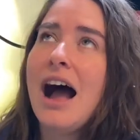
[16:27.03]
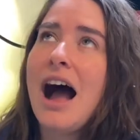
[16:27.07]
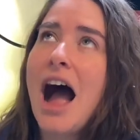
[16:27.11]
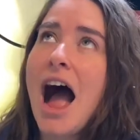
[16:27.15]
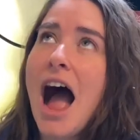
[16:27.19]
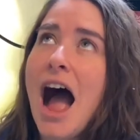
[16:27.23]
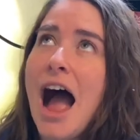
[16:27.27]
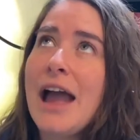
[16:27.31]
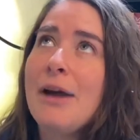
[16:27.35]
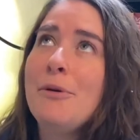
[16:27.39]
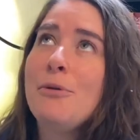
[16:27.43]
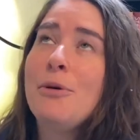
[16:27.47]

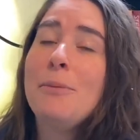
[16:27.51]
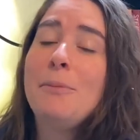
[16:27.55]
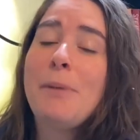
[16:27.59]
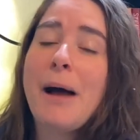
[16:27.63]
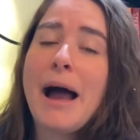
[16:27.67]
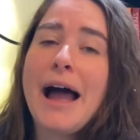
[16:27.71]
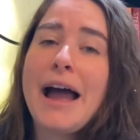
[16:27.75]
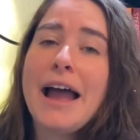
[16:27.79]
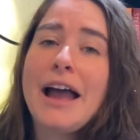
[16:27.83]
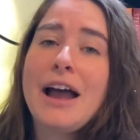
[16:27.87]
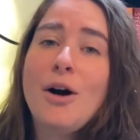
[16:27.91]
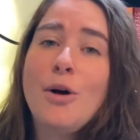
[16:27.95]
I will
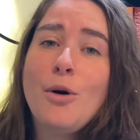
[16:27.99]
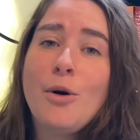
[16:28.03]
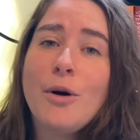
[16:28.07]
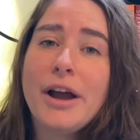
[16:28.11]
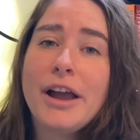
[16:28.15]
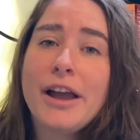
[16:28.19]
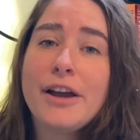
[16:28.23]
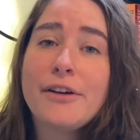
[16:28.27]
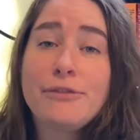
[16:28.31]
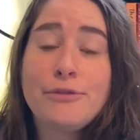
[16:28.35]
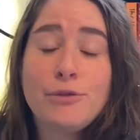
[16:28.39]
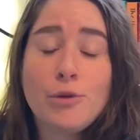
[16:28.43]
buy a
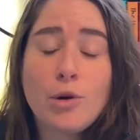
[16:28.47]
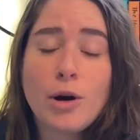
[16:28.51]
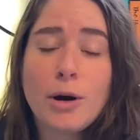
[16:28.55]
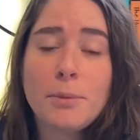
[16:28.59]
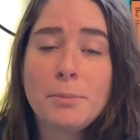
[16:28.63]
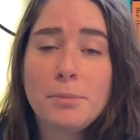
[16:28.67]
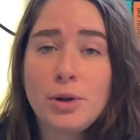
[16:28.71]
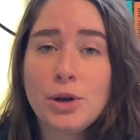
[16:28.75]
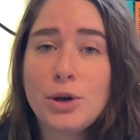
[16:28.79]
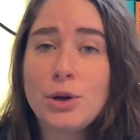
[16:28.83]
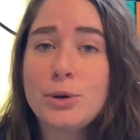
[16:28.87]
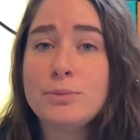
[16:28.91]
Hoya for
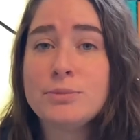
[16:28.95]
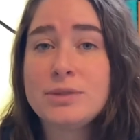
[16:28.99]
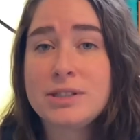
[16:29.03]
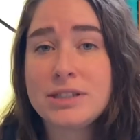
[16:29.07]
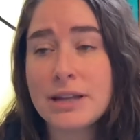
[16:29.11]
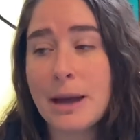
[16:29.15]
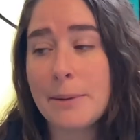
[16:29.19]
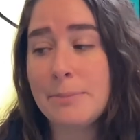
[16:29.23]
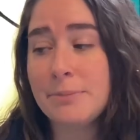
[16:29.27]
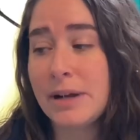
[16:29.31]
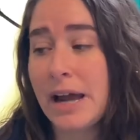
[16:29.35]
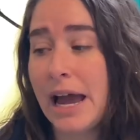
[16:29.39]
blooms
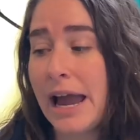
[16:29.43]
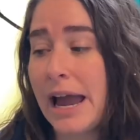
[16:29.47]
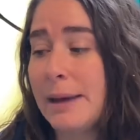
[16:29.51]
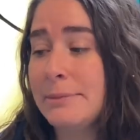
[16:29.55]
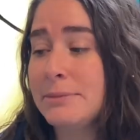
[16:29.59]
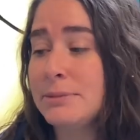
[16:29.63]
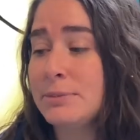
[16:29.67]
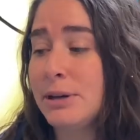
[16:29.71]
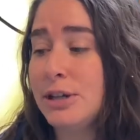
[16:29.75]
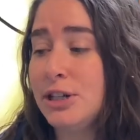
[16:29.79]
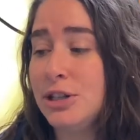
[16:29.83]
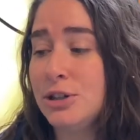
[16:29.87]

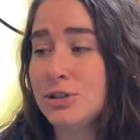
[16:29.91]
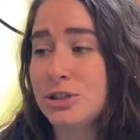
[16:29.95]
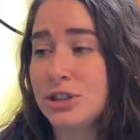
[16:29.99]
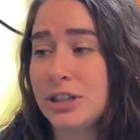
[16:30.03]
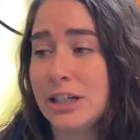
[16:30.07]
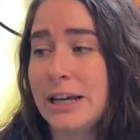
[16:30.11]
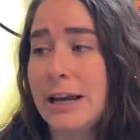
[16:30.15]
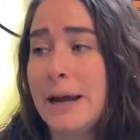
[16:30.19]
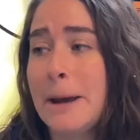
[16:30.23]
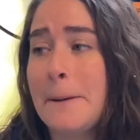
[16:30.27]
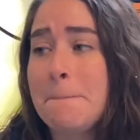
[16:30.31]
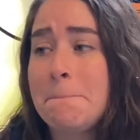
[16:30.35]
sometimes, but
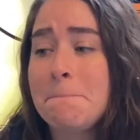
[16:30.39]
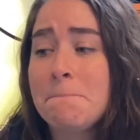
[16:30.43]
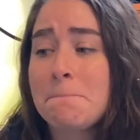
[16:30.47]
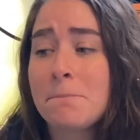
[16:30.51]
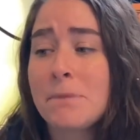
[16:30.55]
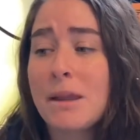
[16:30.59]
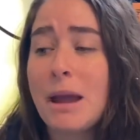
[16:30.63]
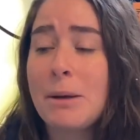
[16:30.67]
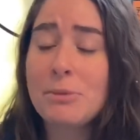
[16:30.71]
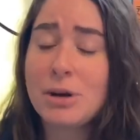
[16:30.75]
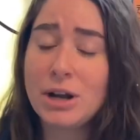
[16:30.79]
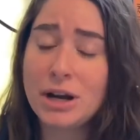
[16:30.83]
usually
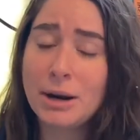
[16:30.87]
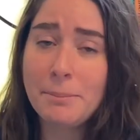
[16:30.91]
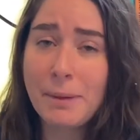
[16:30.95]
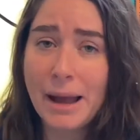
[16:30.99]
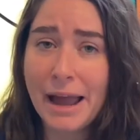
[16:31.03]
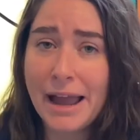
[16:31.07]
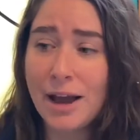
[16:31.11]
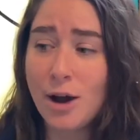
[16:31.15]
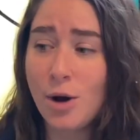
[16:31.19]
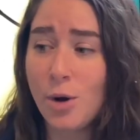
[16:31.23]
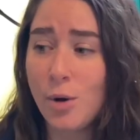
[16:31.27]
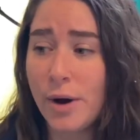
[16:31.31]
I'm going to
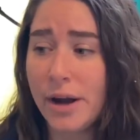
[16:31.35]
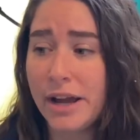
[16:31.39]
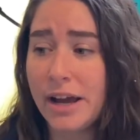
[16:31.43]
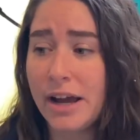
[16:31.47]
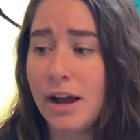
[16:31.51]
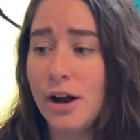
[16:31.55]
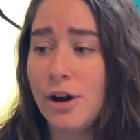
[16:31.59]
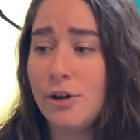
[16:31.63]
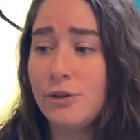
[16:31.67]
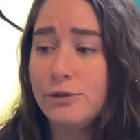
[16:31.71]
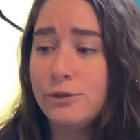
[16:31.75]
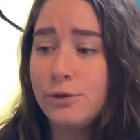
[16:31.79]
buy a
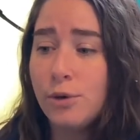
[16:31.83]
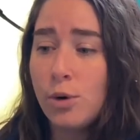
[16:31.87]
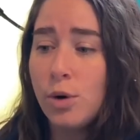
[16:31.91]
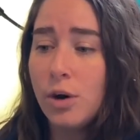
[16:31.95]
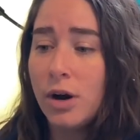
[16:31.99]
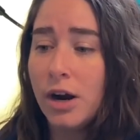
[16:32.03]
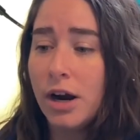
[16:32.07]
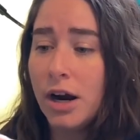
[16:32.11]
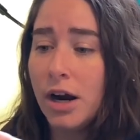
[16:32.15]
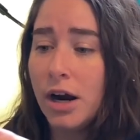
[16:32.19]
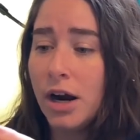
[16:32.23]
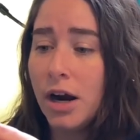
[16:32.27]
Hoya
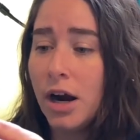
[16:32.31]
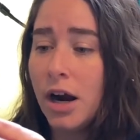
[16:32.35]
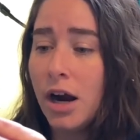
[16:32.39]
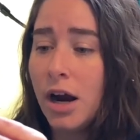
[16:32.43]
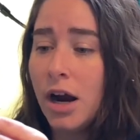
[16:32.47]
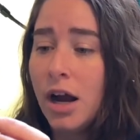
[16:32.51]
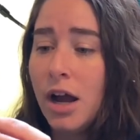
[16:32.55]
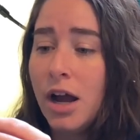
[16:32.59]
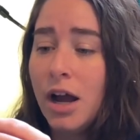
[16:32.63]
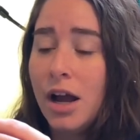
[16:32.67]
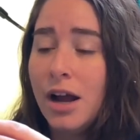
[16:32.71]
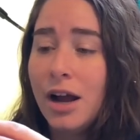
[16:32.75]
for
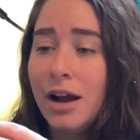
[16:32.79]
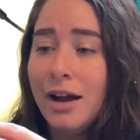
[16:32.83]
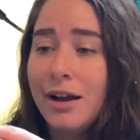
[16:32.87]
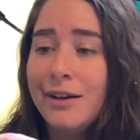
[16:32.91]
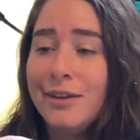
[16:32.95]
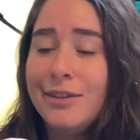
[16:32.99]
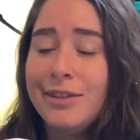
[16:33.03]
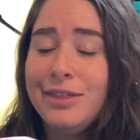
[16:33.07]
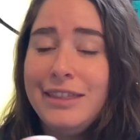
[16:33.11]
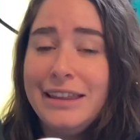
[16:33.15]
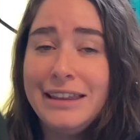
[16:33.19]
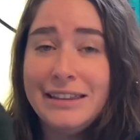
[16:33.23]

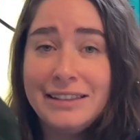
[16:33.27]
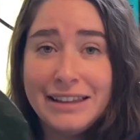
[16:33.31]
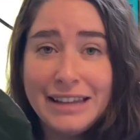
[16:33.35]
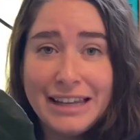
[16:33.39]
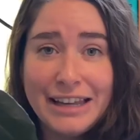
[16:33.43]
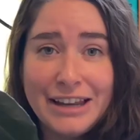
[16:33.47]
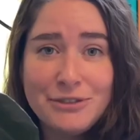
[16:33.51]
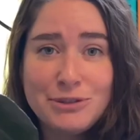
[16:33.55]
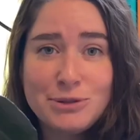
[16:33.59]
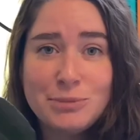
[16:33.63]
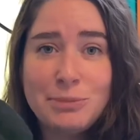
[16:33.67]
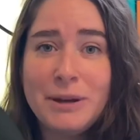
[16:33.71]
the
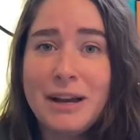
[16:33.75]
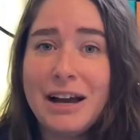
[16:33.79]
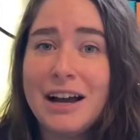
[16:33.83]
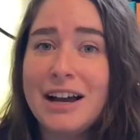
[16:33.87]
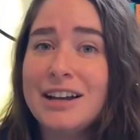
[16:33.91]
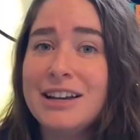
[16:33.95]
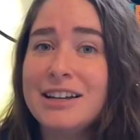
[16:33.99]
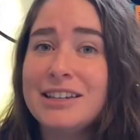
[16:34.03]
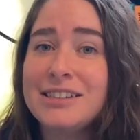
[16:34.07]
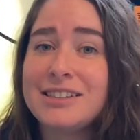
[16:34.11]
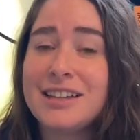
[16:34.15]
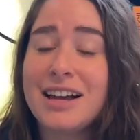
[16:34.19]
leaves
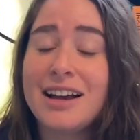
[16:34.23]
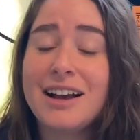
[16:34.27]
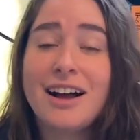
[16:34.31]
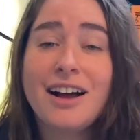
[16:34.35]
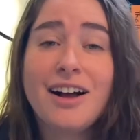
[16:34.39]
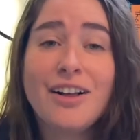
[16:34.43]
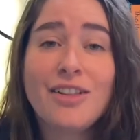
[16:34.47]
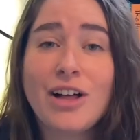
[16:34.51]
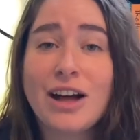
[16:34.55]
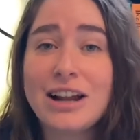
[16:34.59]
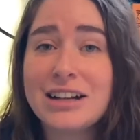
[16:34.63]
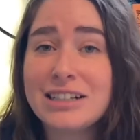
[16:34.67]
because
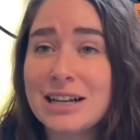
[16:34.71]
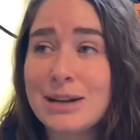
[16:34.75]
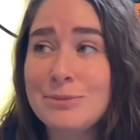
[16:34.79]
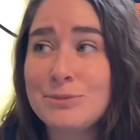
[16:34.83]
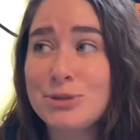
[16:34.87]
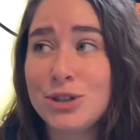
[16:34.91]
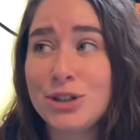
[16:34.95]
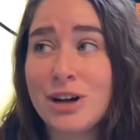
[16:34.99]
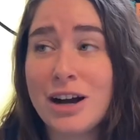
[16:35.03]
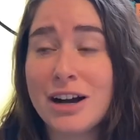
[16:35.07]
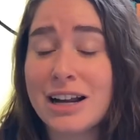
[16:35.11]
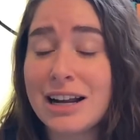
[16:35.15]
a lot of times
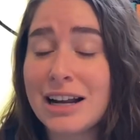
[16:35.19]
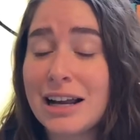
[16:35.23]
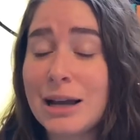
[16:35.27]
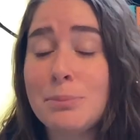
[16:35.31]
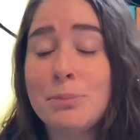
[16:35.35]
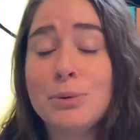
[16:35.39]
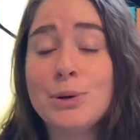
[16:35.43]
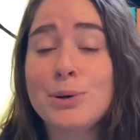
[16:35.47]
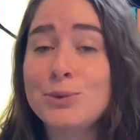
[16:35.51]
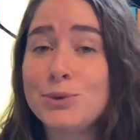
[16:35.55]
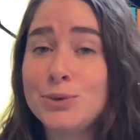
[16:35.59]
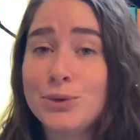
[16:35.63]
you're not going to get
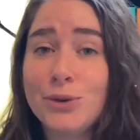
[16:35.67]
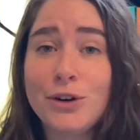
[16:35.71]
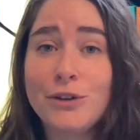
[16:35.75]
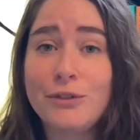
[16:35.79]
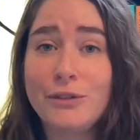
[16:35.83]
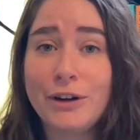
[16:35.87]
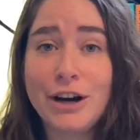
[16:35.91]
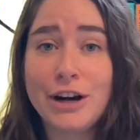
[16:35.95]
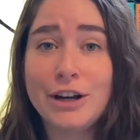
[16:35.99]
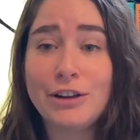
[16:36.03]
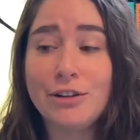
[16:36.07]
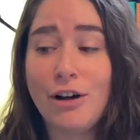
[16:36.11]
blooms for a
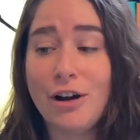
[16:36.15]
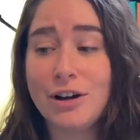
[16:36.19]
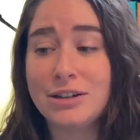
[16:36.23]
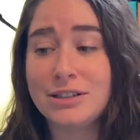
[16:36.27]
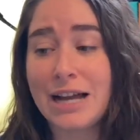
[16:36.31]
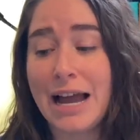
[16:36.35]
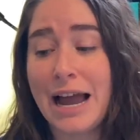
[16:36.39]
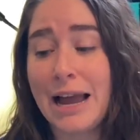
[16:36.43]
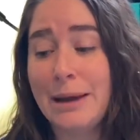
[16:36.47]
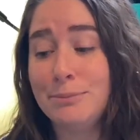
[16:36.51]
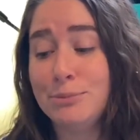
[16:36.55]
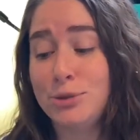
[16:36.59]
very long
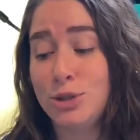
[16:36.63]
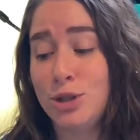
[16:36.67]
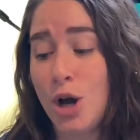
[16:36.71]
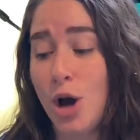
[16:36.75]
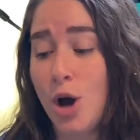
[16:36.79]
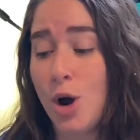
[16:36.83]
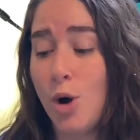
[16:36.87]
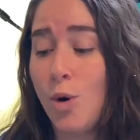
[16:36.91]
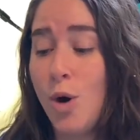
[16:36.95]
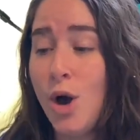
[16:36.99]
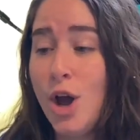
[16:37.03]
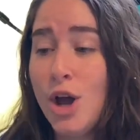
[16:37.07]
time.
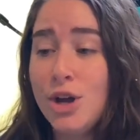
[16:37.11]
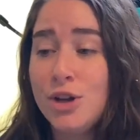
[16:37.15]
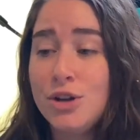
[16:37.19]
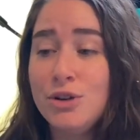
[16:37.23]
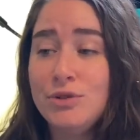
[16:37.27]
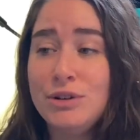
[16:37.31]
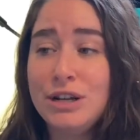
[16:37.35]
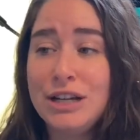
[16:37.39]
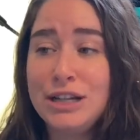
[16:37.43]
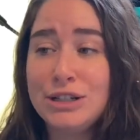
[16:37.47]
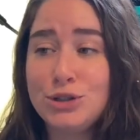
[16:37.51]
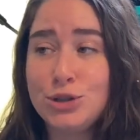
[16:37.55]
So you
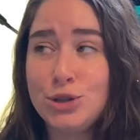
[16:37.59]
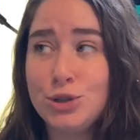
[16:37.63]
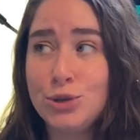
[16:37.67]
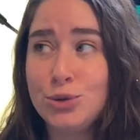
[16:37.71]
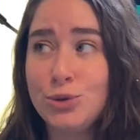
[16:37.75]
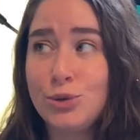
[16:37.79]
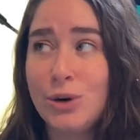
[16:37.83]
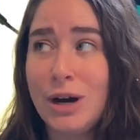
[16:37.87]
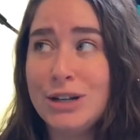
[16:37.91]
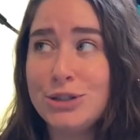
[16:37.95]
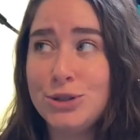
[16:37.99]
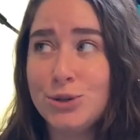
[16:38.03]
need
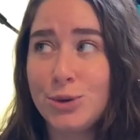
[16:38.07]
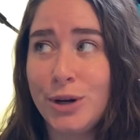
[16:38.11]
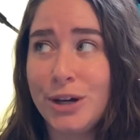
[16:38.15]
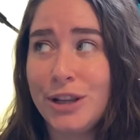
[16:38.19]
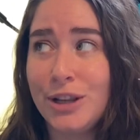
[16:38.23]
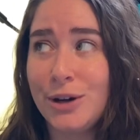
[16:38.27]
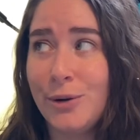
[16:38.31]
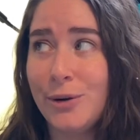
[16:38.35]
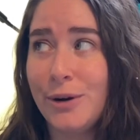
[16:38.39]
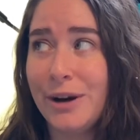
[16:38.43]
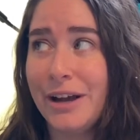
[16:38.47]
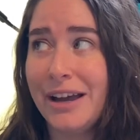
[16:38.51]
to enjoy
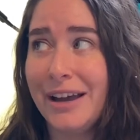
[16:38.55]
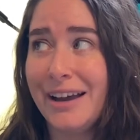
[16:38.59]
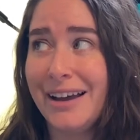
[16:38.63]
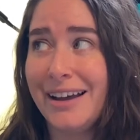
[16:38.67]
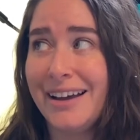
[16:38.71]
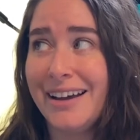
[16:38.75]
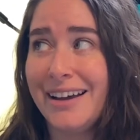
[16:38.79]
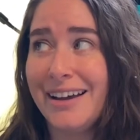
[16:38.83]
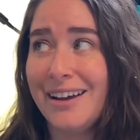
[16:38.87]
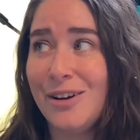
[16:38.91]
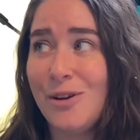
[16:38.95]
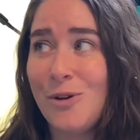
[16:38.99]
the
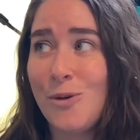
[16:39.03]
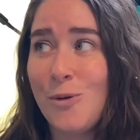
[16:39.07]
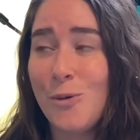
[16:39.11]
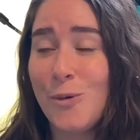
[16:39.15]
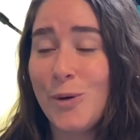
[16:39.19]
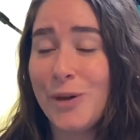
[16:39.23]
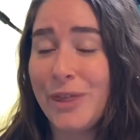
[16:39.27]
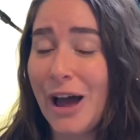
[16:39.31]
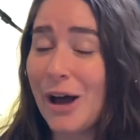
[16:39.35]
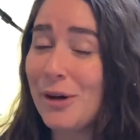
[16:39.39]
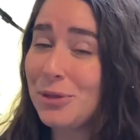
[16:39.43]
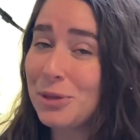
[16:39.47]
Hoya
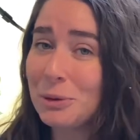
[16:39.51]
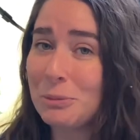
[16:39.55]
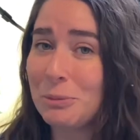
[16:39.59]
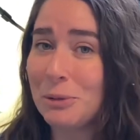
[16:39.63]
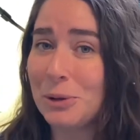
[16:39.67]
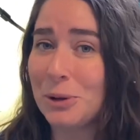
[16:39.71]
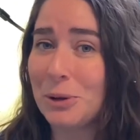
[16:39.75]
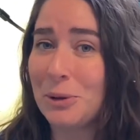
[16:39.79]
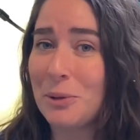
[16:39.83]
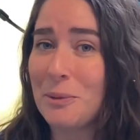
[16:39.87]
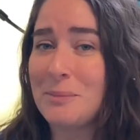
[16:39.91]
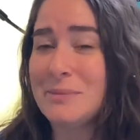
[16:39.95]
without the
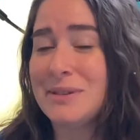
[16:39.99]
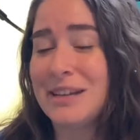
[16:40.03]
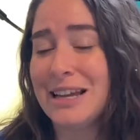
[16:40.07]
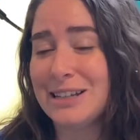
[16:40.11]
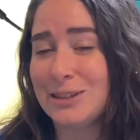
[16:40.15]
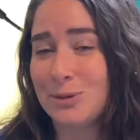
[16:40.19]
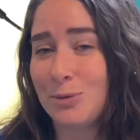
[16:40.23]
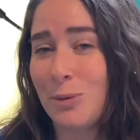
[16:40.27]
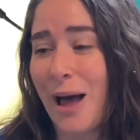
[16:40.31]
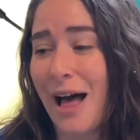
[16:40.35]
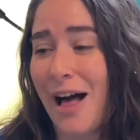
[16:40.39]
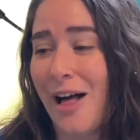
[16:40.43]
blooms
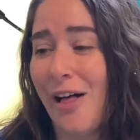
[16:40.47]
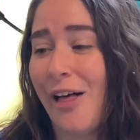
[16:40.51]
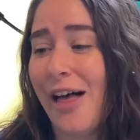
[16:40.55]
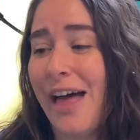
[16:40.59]
as well.